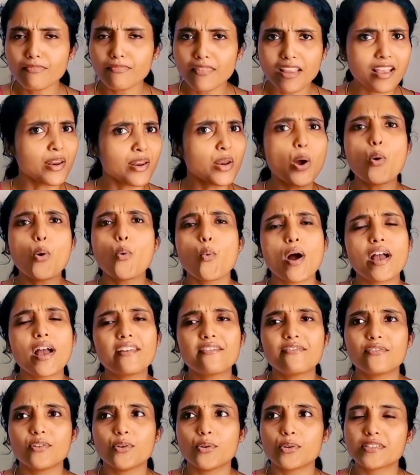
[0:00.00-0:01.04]
Now, why
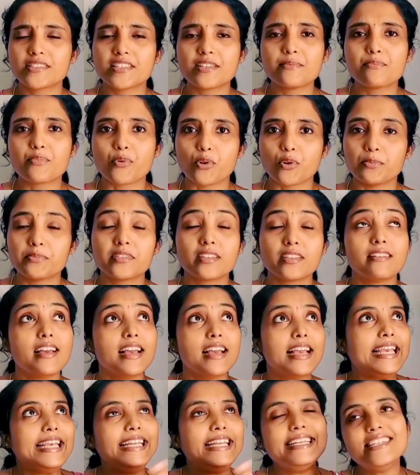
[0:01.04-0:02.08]
fluorescent probes?
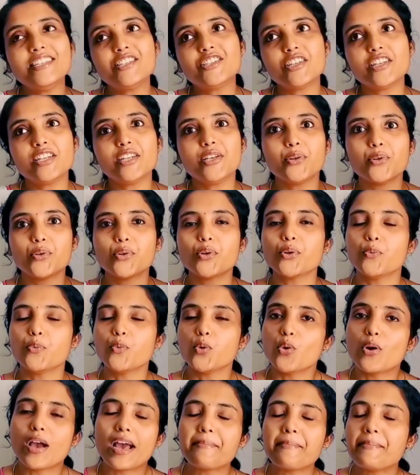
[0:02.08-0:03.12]
Initially, you
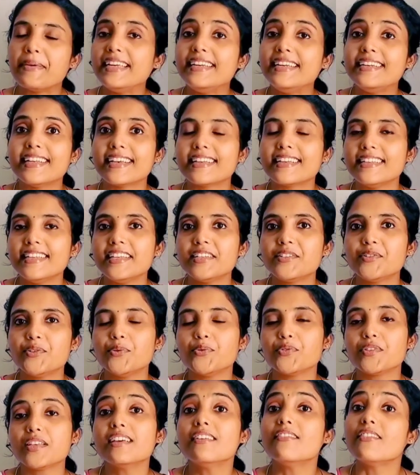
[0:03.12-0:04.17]
had many techniques
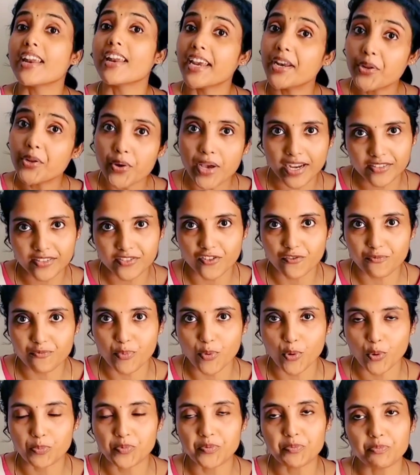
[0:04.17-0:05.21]
using radioactive
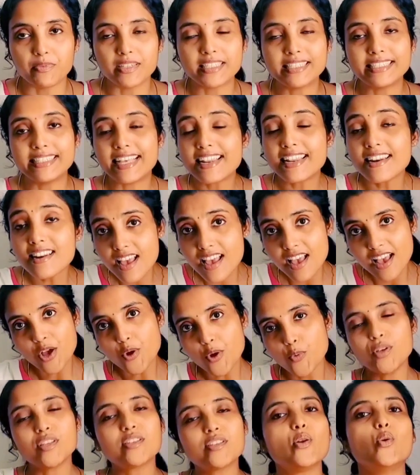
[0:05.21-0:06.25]
probes, but then we
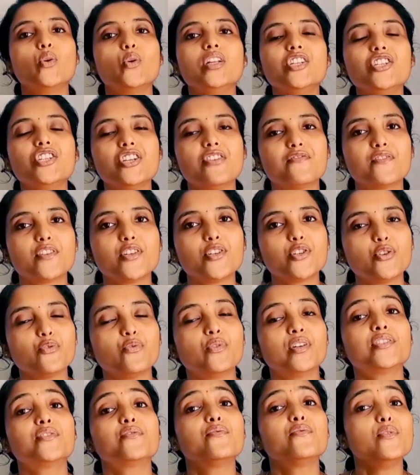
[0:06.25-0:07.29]
slowly shifted
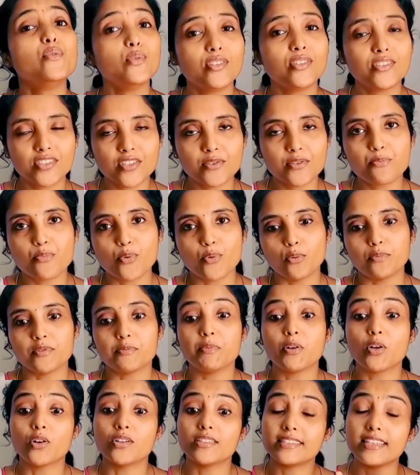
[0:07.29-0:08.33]
towards fluorescent probes
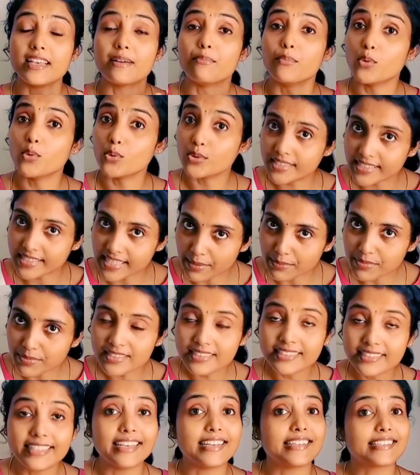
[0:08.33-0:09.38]
because they are more stable,
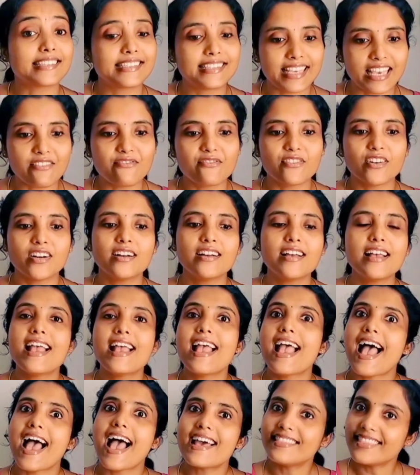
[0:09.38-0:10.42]
they are safer,
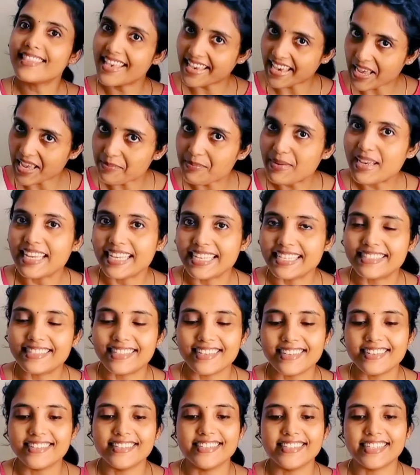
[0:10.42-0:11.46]
and they can be easily
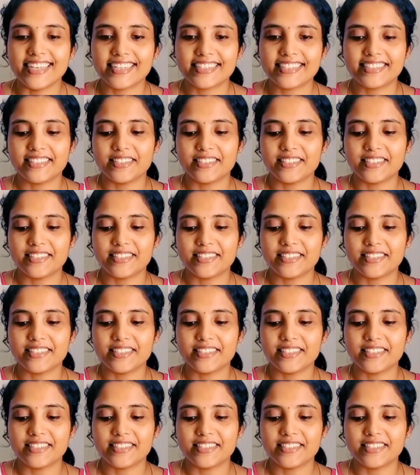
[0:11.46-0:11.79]
detected.